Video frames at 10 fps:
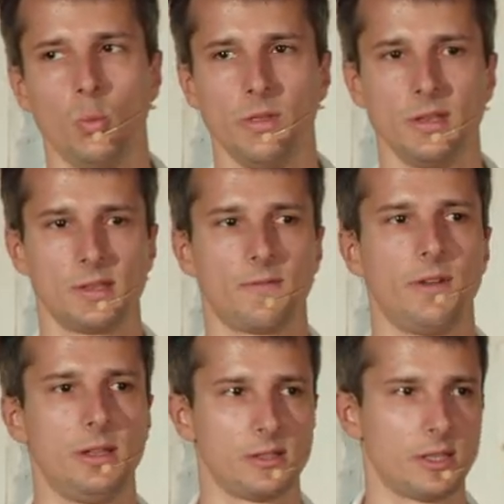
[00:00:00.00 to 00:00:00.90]
with a
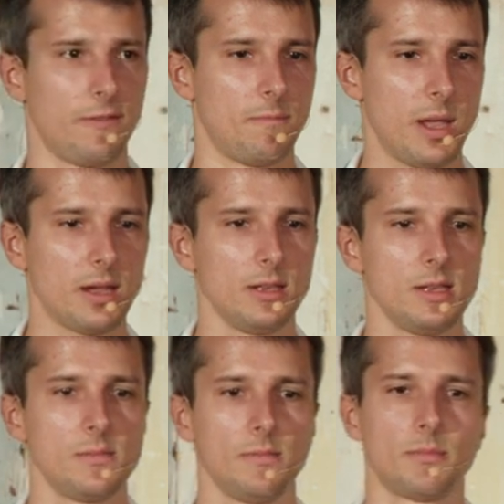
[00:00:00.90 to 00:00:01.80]
fail-safe
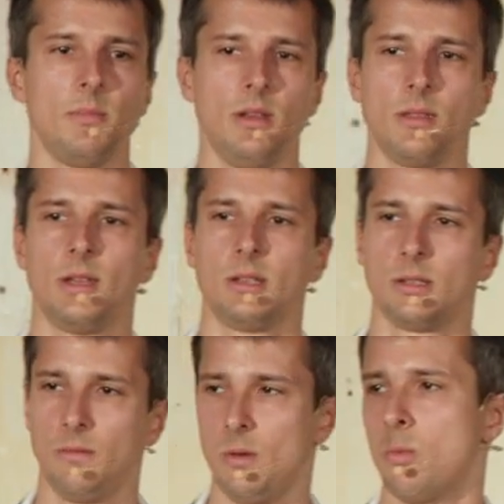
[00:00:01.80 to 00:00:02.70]
mechanism, meaning
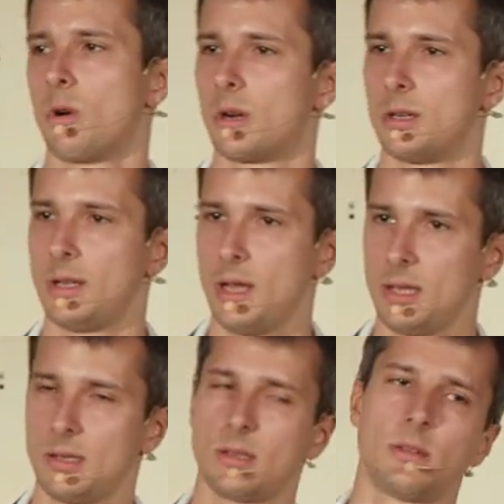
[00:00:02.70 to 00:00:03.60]
that if your worker
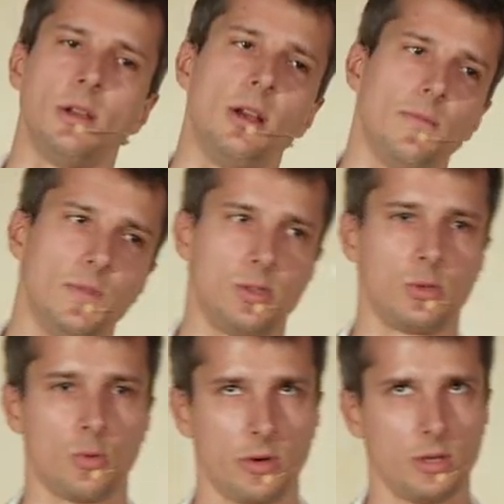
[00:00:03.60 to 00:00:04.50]
dies, the
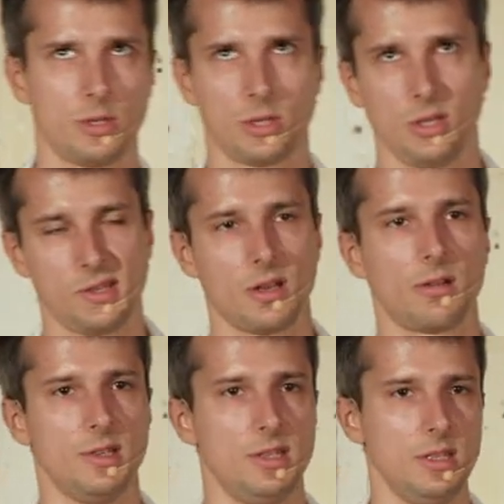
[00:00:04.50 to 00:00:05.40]
storage is
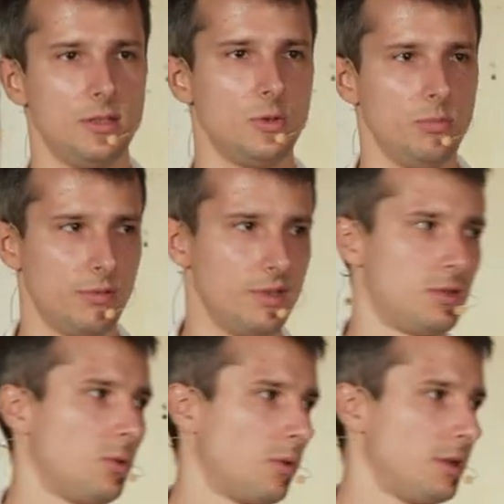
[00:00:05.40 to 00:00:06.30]
guaranteed to be
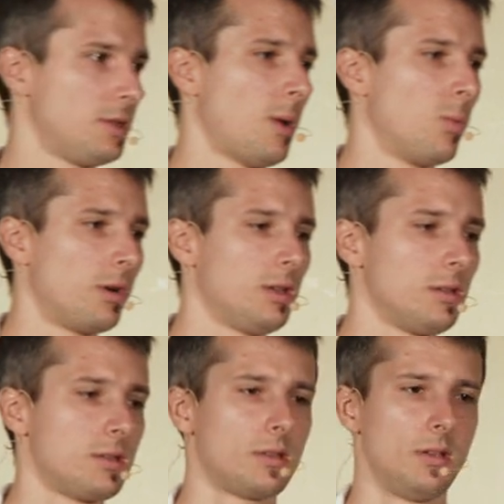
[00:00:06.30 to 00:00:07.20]
restored somewhere
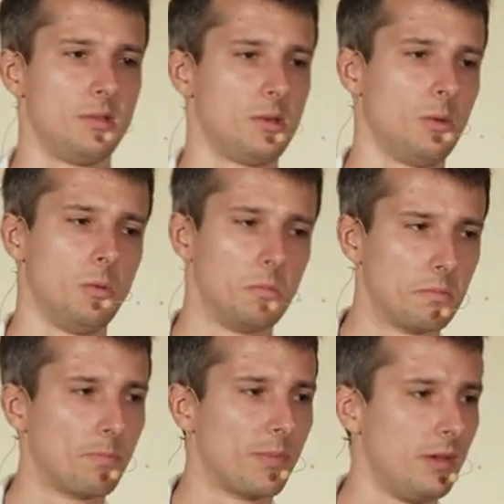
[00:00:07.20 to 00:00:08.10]
else, and so
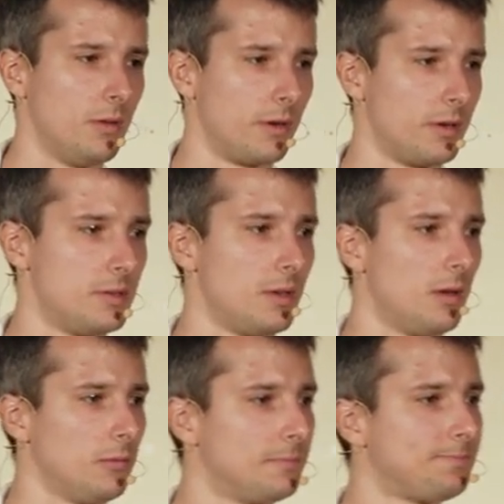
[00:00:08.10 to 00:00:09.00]
you're good to
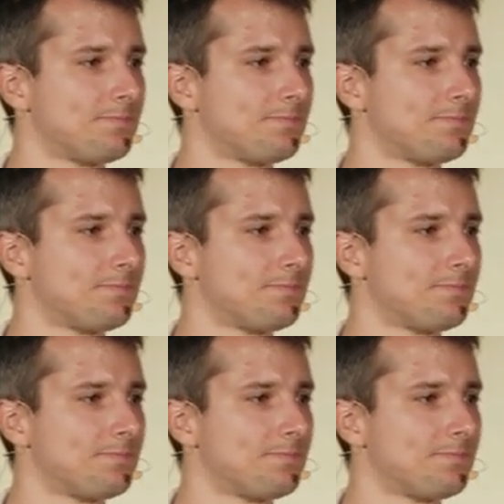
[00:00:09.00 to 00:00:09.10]
go.